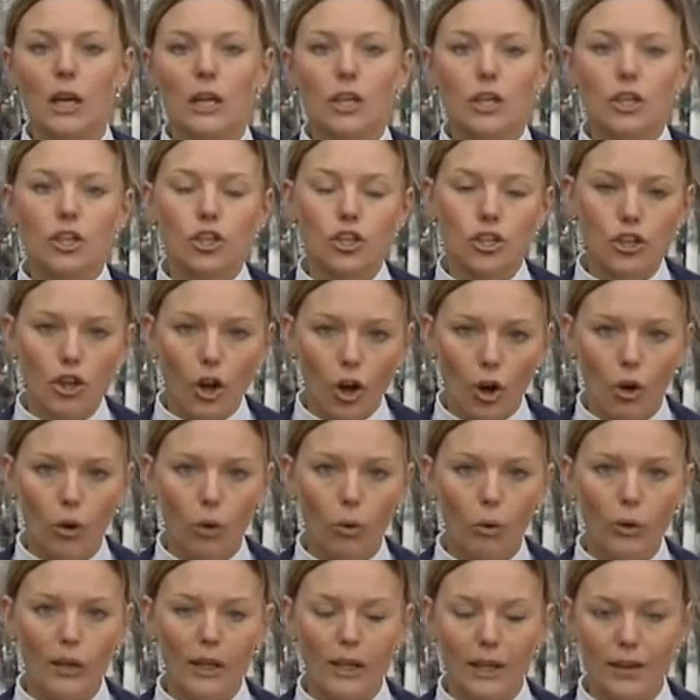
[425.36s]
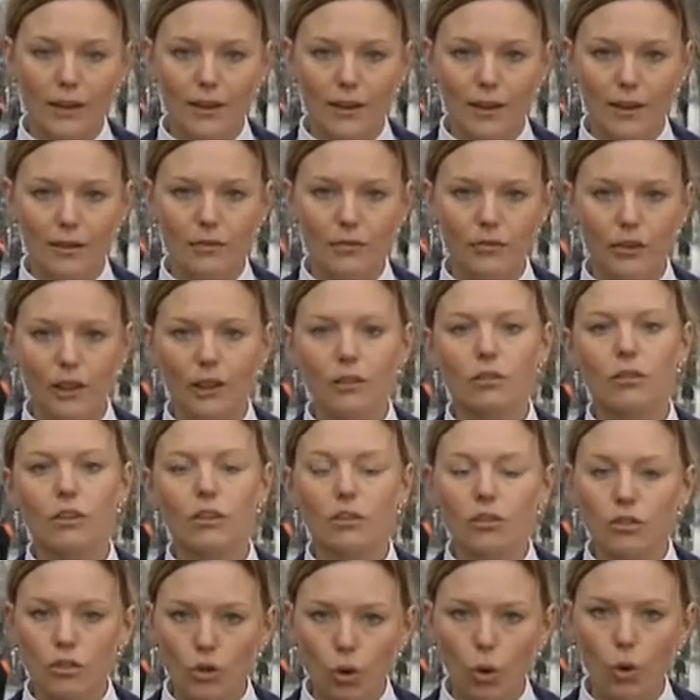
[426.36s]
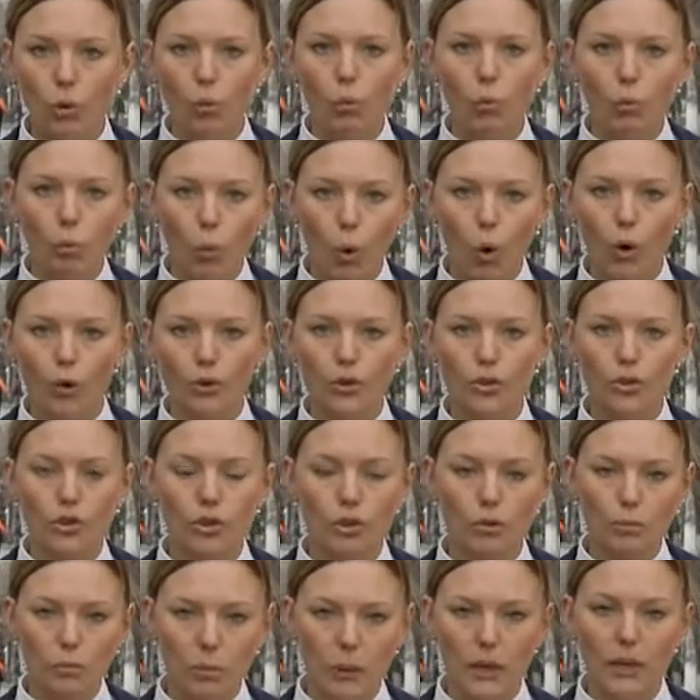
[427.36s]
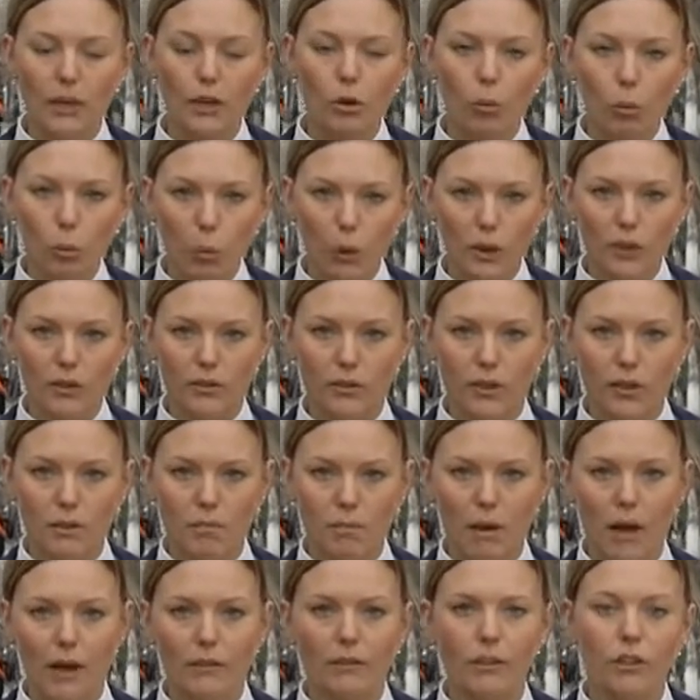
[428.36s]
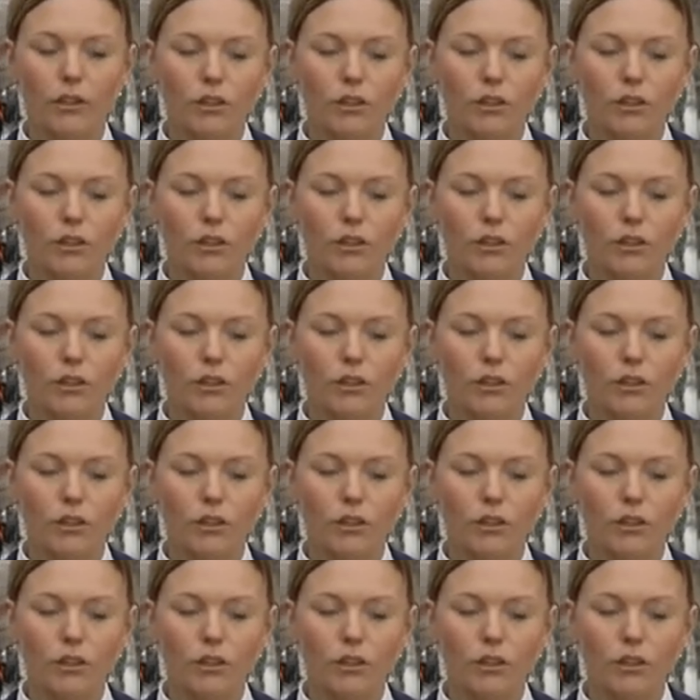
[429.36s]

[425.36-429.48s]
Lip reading: show Kiev that they don't want to be with them and they